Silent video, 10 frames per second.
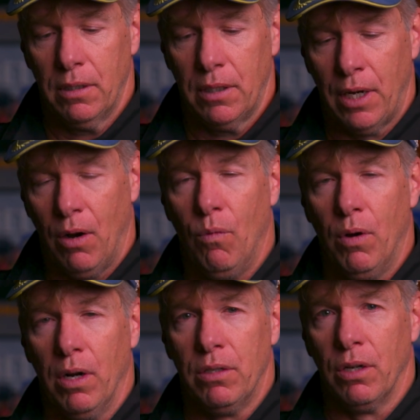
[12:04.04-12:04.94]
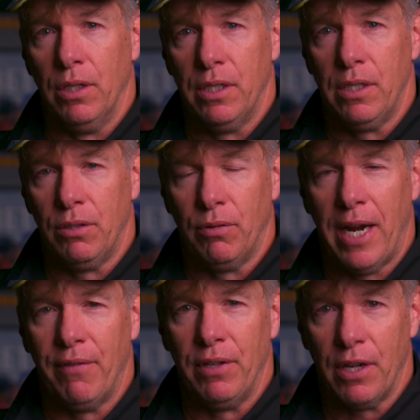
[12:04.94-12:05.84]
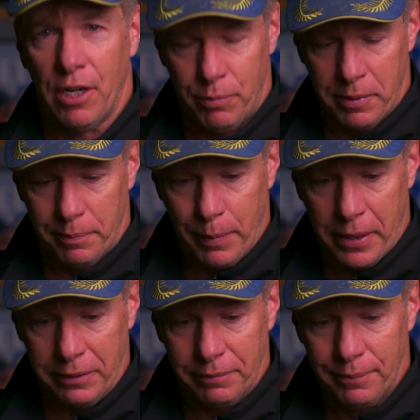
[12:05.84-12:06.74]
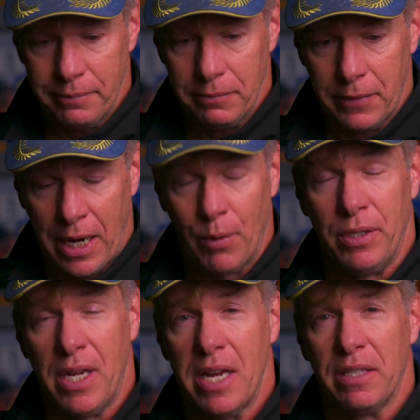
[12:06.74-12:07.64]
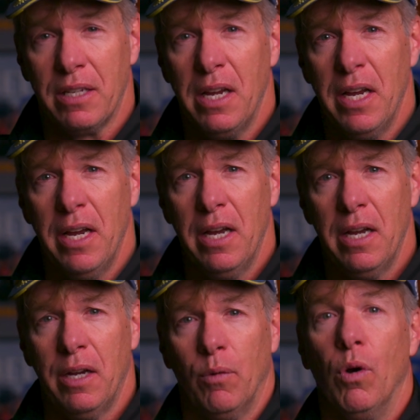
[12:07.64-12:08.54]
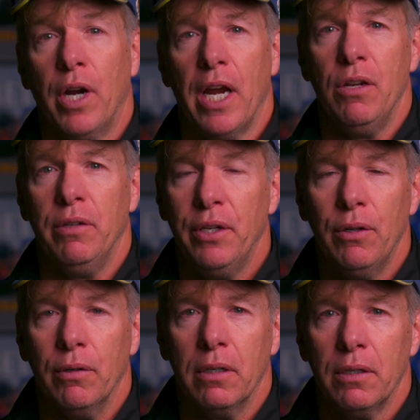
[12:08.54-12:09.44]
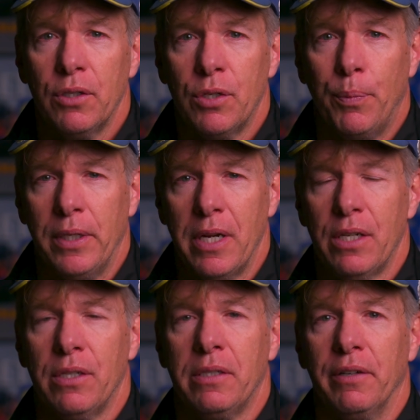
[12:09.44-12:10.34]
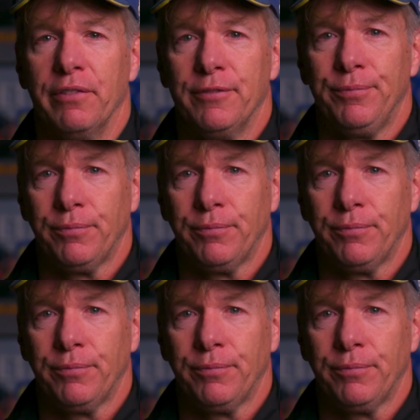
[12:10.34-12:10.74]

I don't want to turn this into an advertisement, but I was asked, what can you do to protect yourself?